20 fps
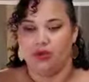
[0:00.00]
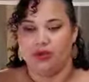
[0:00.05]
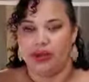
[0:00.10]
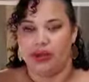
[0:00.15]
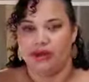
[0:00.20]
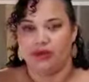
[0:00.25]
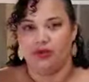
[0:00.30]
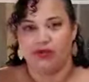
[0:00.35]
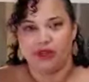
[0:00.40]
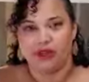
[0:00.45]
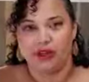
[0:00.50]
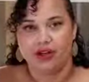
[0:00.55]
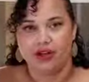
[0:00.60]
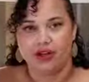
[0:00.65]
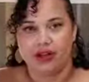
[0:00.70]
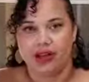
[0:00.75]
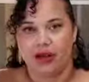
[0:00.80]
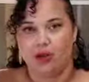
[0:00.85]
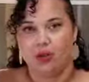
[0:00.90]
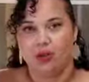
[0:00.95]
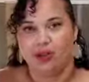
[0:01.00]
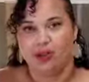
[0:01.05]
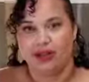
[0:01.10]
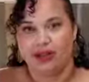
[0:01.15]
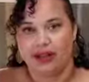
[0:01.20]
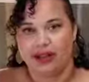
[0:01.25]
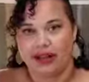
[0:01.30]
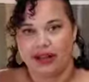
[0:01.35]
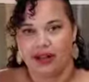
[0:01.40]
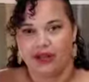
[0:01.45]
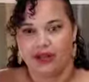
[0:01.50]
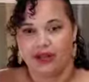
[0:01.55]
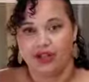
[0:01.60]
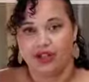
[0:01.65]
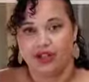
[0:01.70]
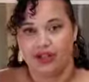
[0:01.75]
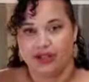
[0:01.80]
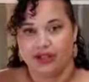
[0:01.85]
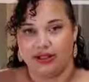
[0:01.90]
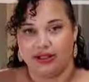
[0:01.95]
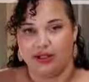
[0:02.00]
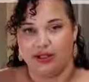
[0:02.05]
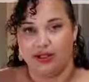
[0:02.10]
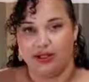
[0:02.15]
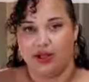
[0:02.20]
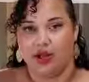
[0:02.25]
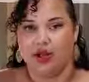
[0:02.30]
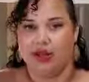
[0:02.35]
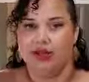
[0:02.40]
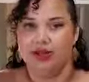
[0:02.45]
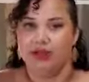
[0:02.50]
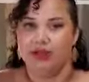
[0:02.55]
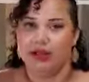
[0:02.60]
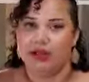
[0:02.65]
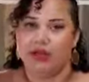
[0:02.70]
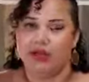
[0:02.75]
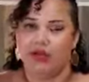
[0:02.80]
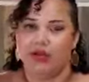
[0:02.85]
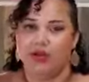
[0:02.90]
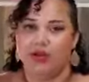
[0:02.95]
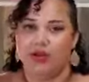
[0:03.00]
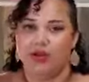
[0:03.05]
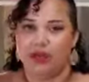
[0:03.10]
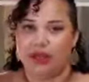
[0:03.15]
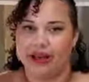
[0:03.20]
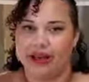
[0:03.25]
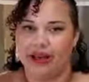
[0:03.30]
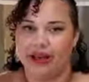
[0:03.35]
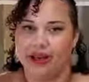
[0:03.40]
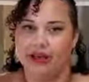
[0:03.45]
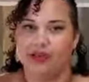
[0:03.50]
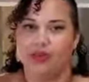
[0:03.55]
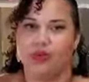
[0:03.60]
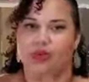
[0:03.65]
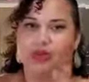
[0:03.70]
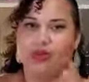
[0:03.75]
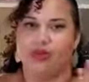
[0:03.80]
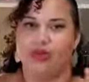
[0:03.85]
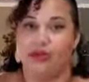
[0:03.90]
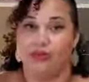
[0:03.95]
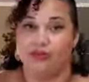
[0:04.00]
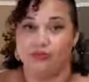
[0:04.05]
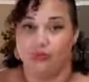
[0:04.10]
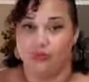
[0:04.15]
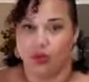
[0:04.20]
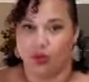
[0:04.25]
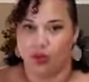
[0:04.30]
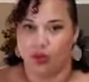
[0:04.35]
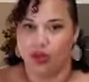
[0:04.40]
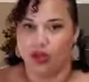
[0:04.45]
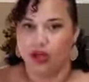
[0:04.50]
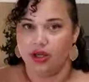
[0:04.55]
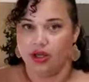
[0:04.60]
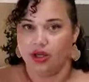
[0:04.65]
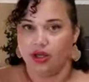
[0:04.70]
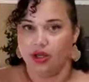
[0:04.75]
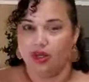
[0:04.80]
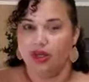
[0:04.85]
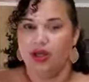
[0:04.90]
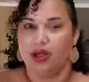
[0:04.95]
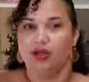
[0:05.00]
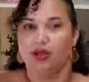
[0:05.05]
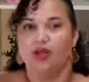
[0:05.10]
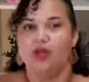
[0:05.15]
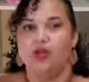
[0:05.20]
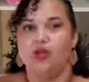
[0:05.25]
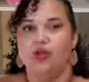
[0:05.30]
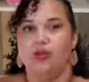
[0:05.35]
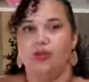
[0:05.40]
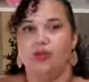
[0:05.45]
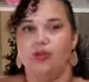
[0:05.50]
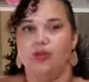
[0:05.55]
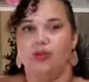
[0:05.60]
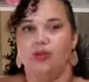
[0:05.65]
have figured out what that average is on the paychecks where you get more, you